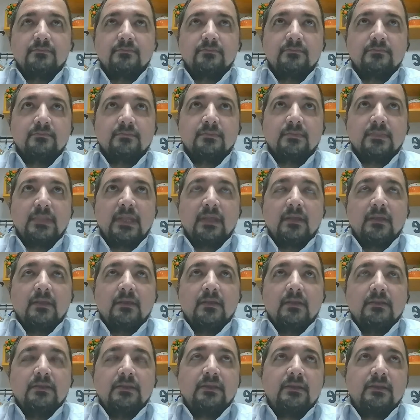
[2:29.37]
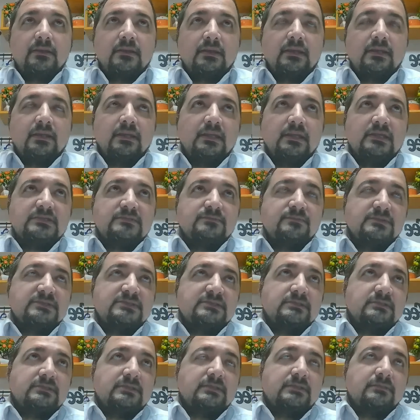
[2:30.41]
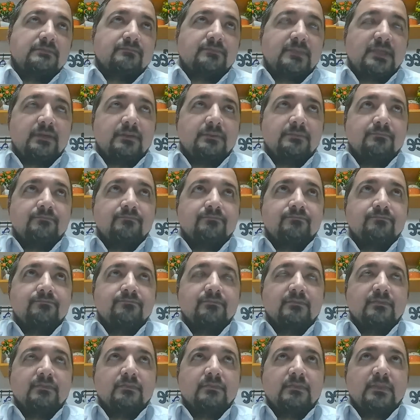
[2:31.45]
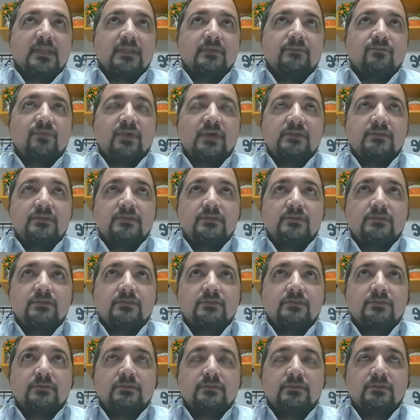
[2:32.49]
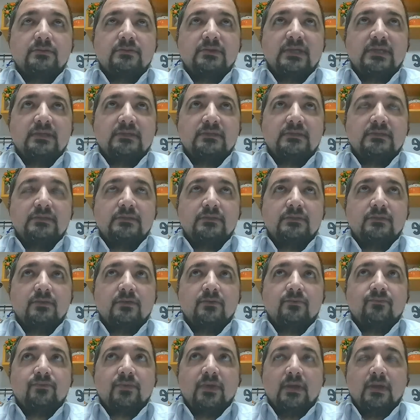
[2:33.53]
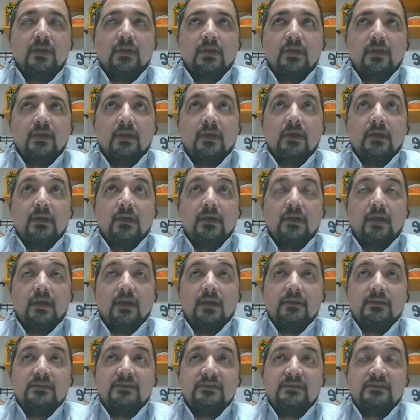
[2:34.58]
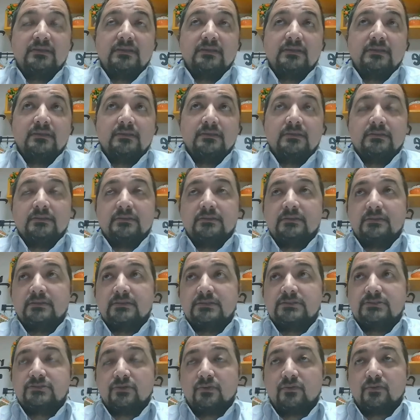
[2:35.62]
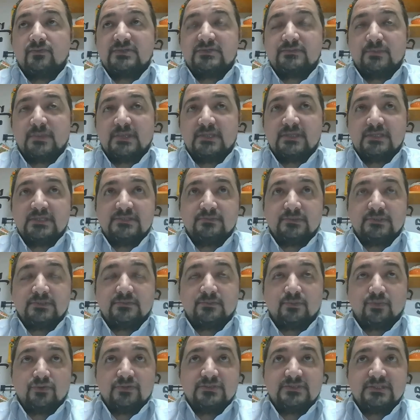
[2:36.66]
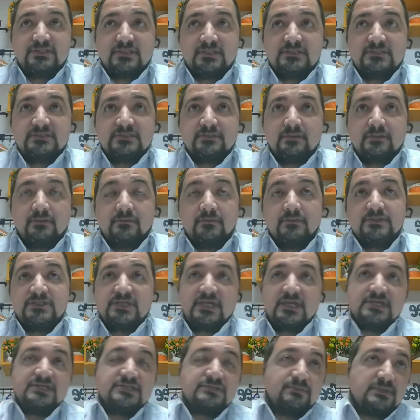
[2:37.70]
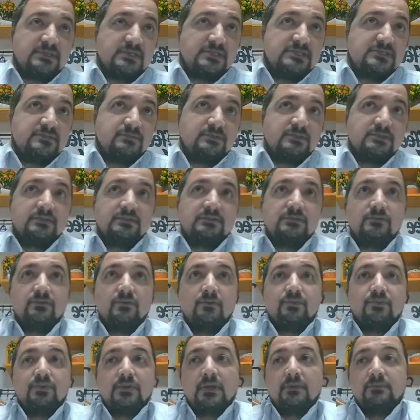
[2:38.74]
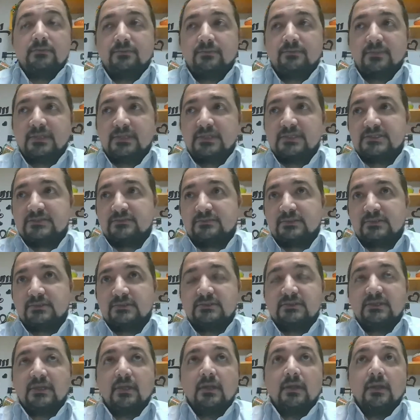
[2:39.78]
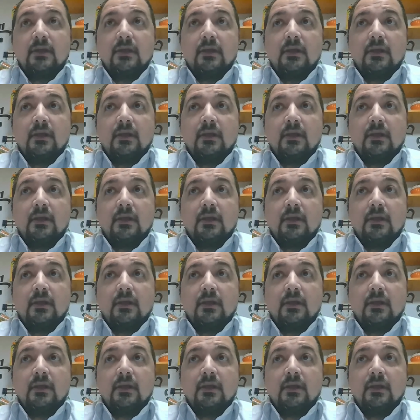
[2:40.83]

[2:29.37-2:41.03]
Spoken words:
hmm Yeah, especially when you look at the IT service management process, change management, problem management,